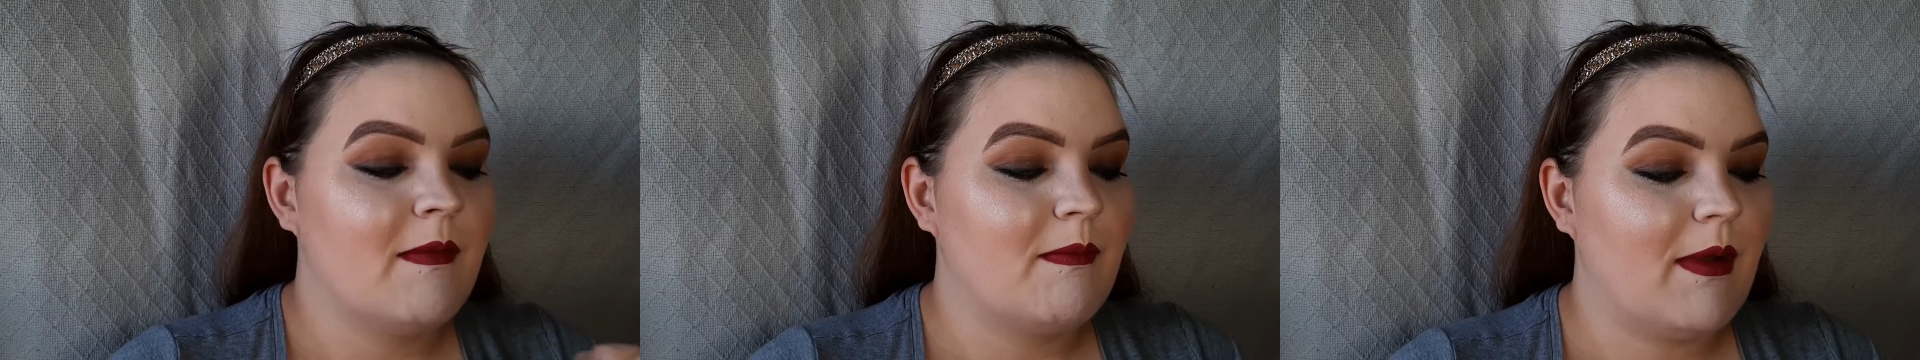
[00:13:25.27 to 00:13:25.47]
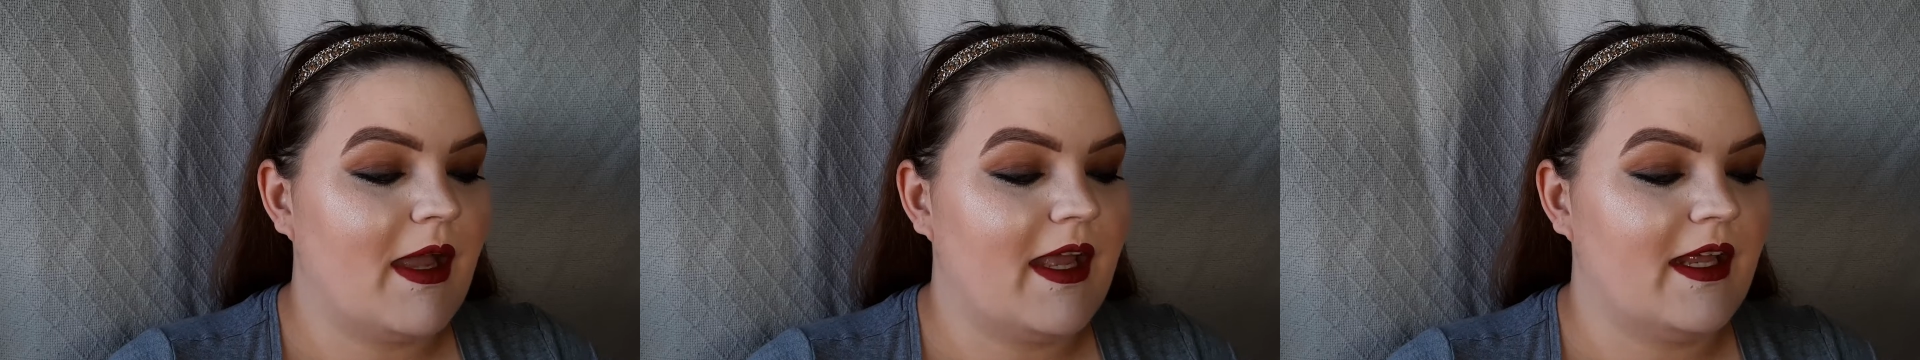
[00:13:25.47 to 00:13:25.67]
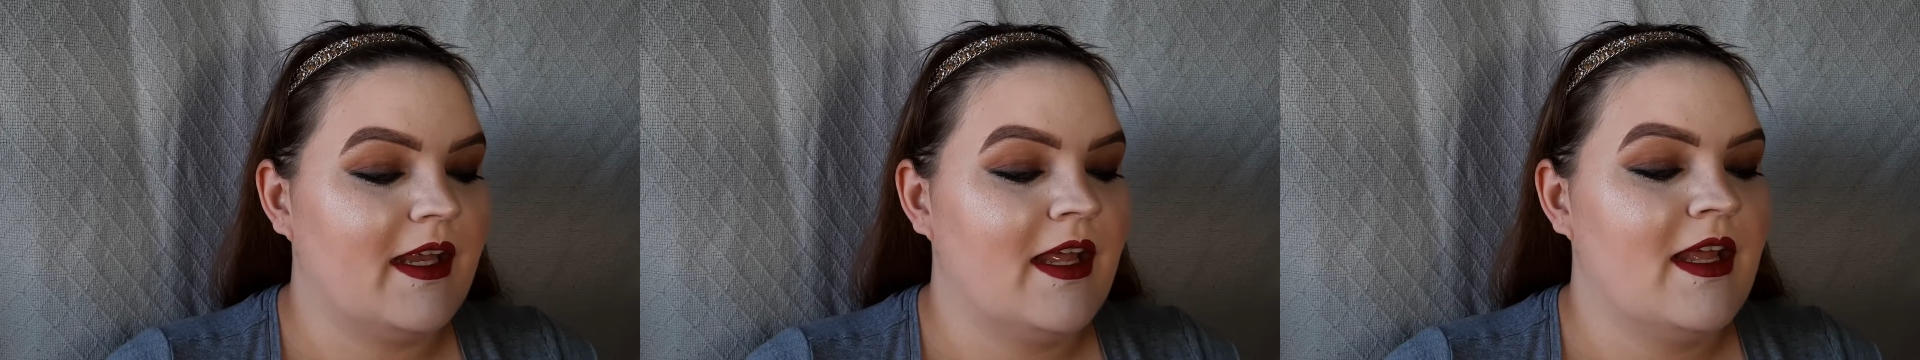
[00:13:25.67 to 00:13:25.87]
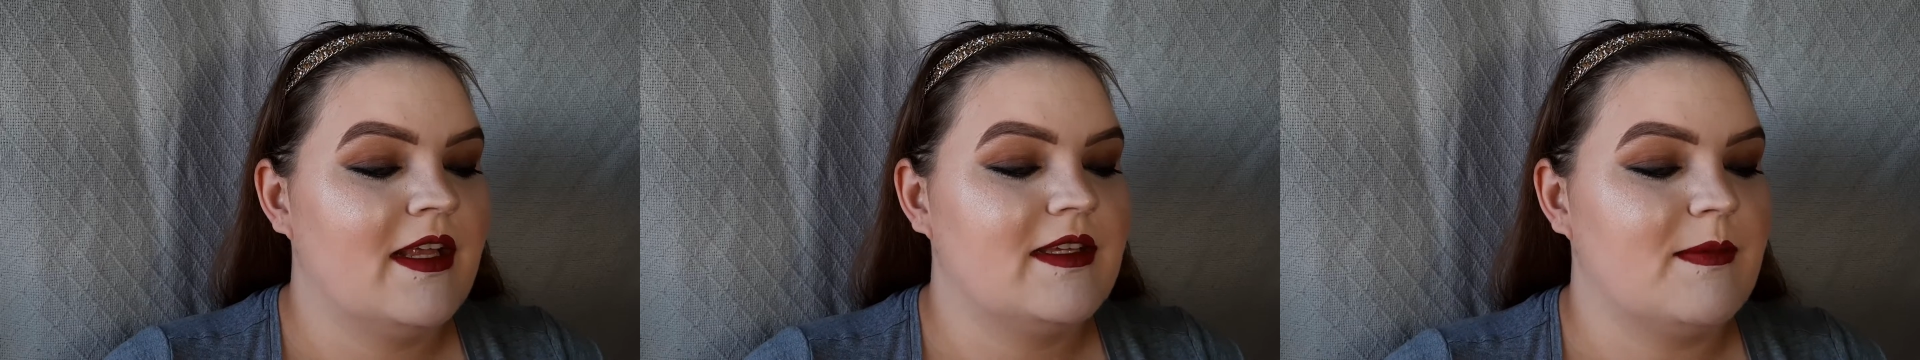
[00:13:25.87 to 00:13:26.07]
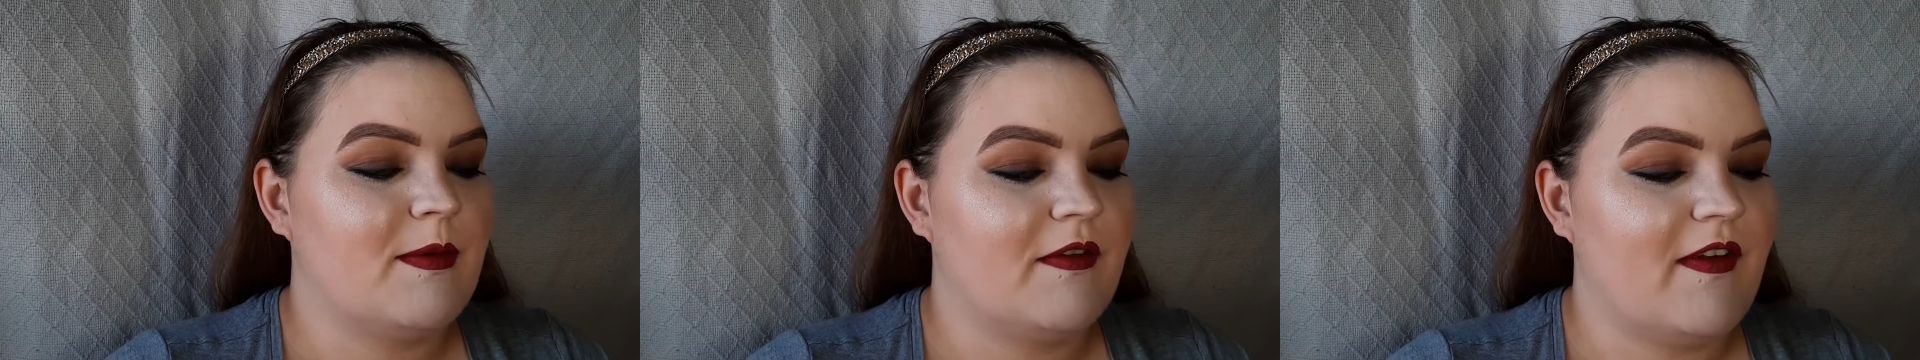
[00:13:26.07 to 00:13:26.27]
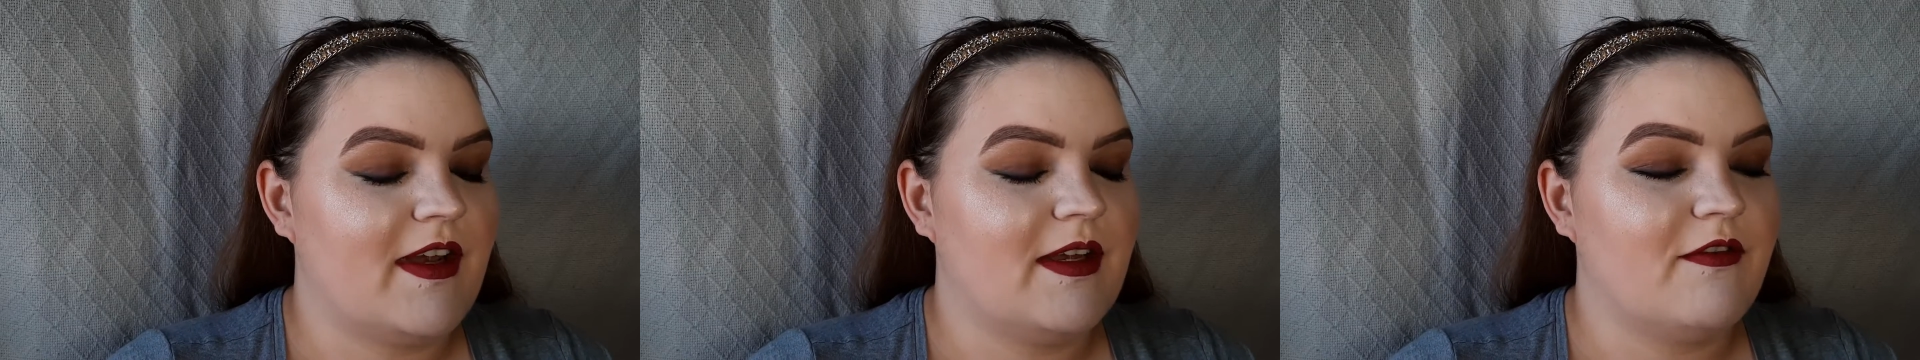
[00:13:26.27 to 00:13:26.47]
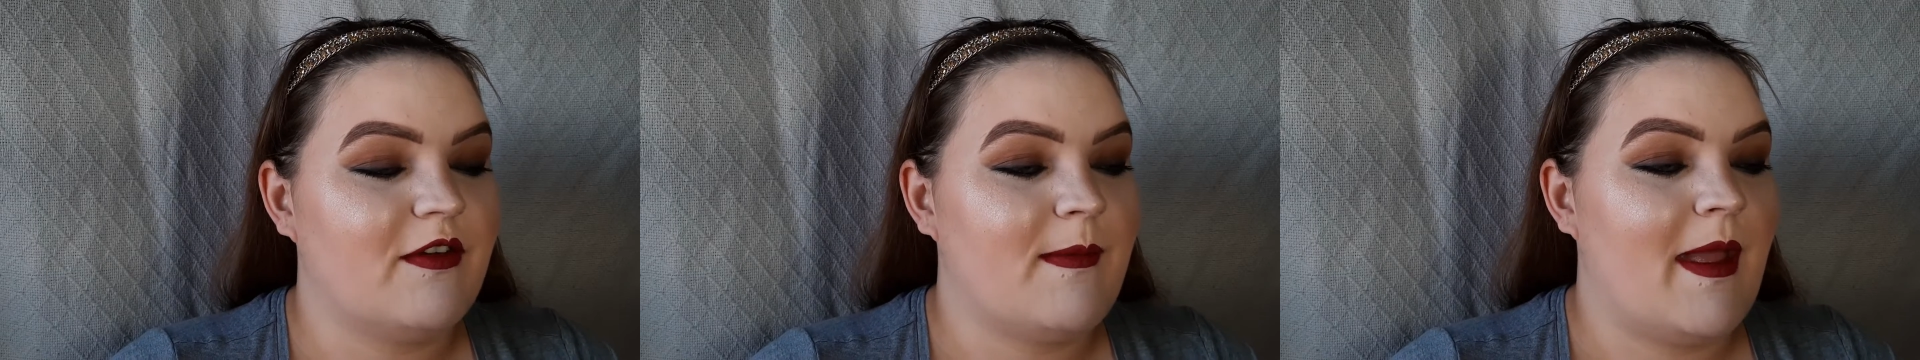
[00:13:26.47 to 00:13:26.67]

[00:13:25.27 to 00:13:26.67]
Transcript: but to prevent it from